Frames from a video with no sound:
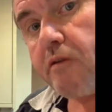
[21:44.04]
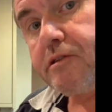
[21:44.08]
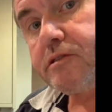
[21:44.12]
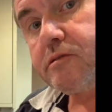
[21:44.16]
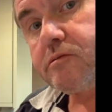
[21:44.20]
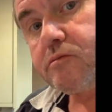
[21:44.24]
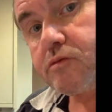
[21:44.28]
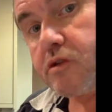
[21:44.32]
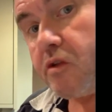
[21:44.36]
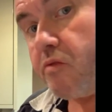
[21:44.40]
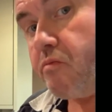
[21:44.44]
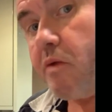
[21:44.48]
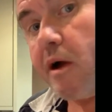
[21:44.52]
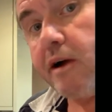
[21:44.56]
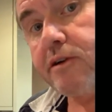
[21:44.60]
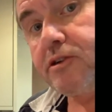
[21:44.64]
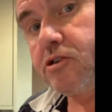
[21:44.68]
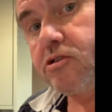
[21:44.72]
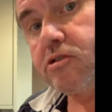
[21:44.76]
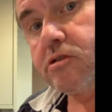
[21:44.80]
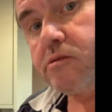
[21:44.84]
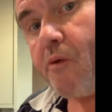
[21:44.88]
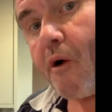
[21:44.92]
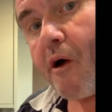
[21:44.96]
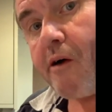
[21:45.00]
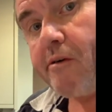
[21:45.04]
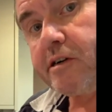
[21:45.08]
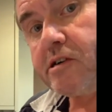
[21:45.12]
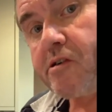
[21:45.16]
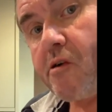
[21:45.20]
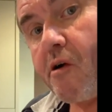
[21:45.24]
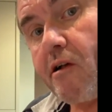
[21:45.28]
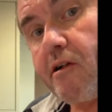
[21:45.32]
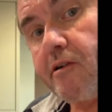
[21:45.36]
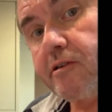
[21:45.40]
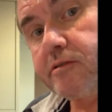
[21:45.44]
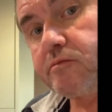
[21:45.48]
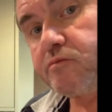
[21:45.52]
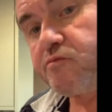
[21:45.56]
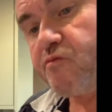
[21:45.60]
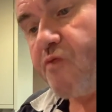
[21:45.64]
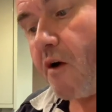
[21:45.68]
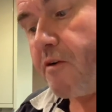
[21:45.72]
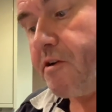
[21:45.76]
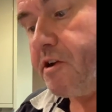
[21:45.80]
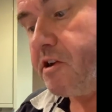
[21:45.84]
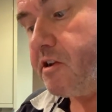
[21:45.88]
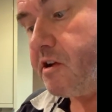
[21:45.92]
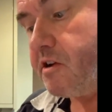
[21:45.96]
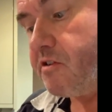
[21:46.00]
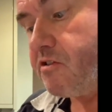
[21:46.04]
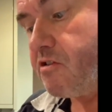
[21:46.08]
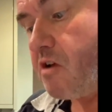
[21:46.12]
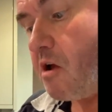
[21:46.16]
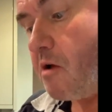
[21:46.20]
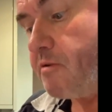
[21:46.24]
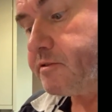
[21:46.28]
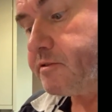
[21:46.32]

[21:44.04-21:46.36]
The nuts, very nutty.